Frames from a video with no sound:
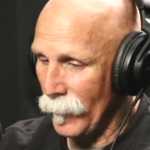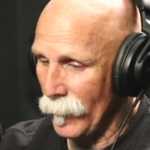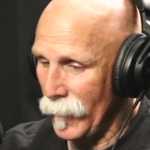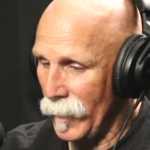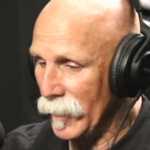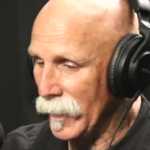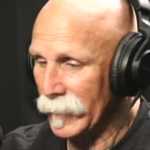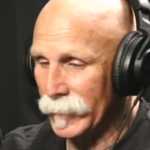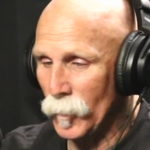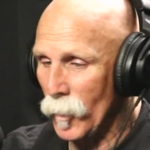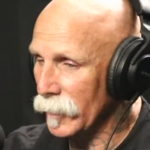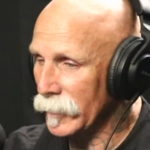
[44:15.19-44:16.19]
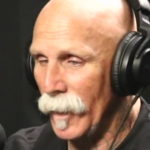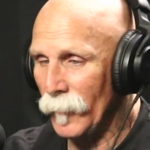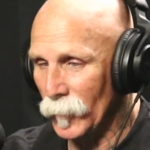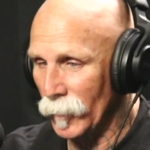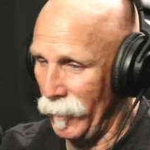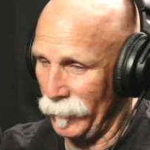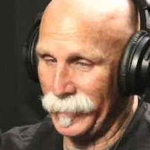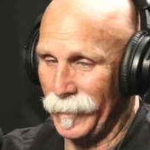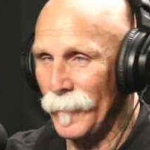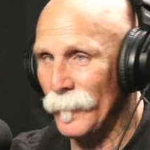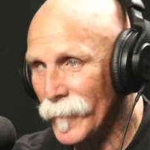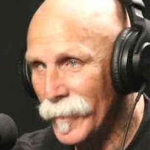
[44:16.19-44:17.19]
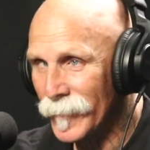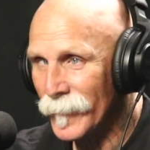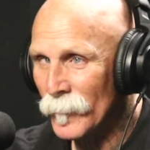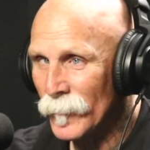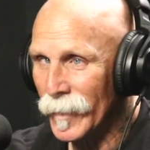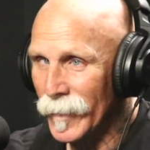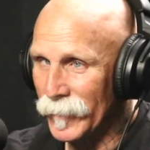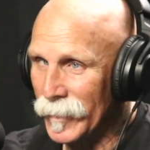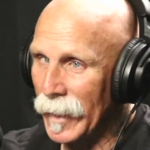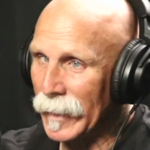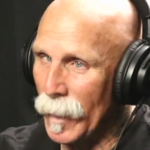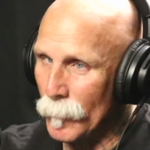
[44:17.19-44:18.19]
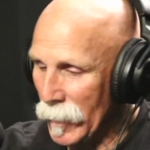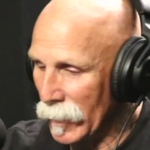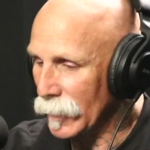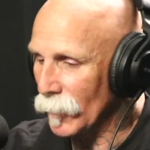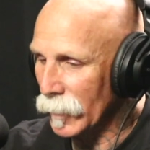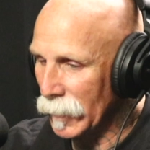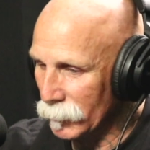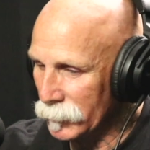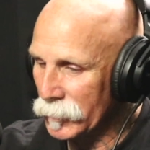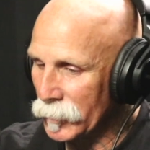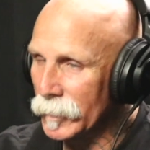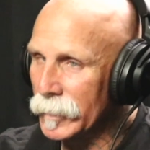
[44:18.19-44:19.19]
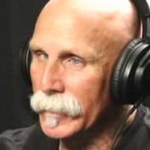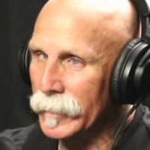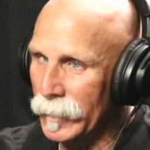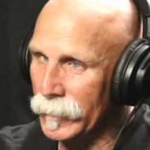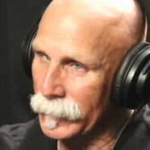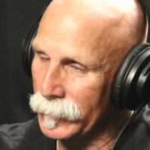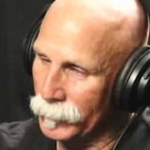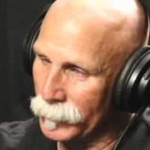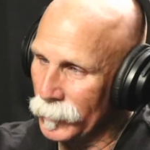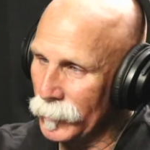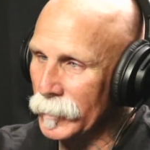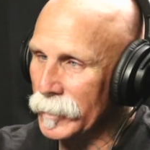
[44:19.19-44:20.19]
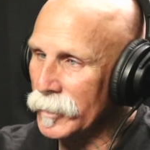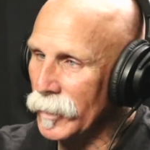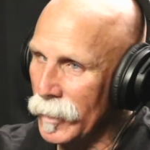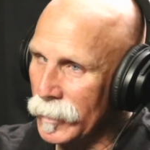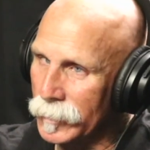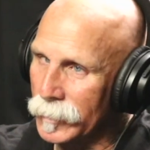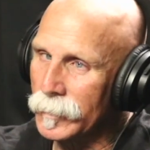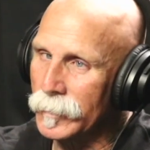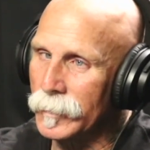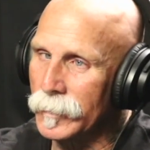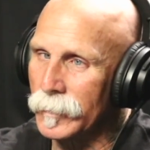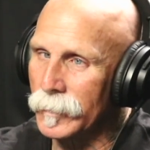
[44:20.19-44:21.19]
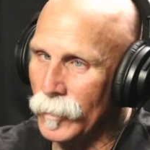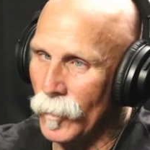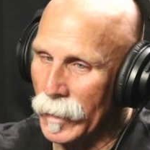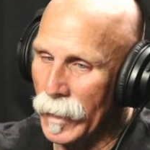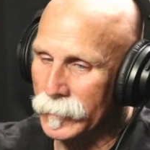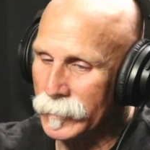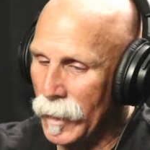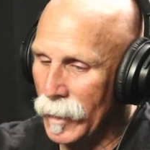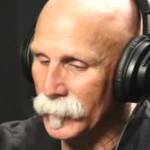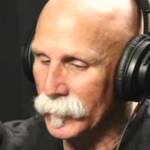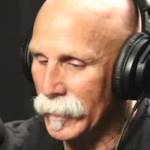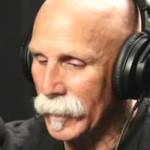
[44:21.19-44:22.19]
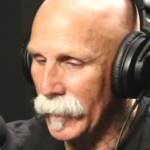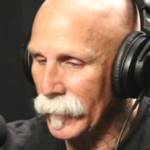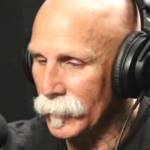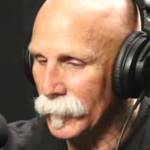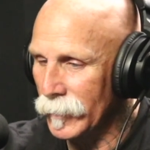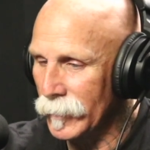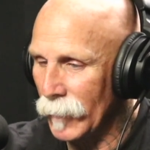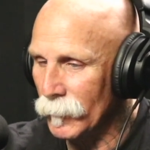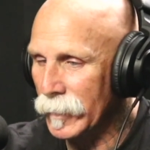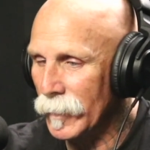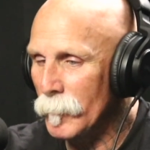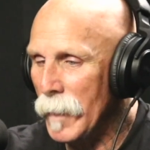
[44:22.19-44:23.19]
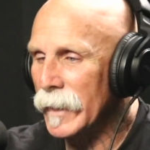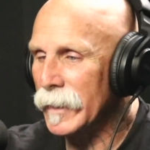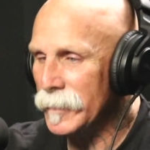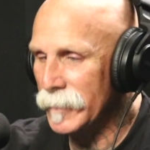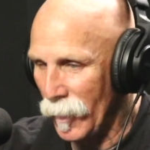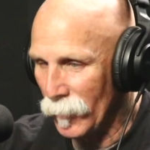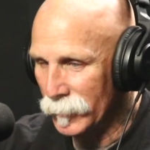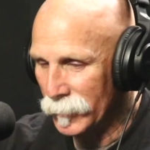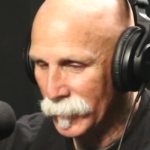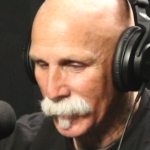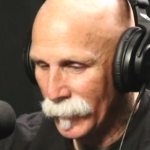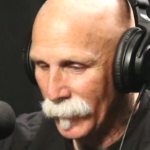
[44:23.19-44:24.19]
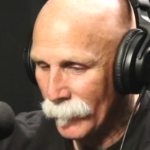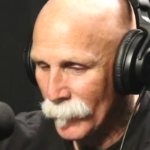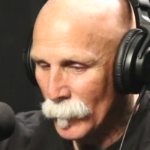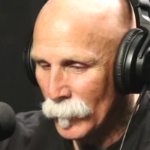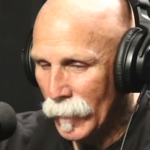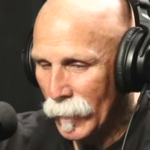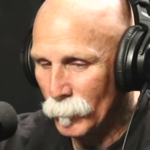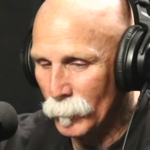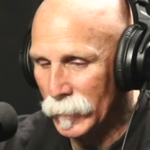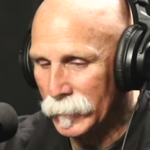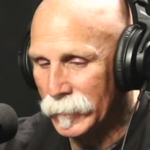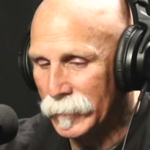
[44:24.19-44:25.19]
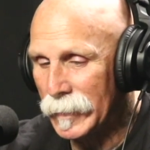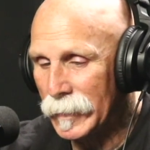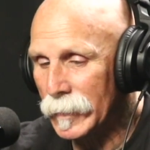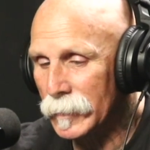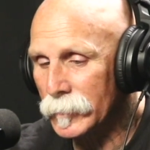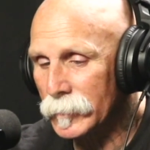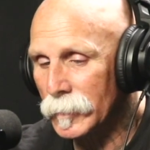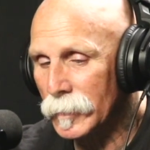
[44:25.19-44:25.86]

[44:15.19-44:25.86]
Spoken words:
And then I didn't go out of town for a long time. Then I got better at what I was doing. And then we started going out of town. And then I never come back in town. But the thing is,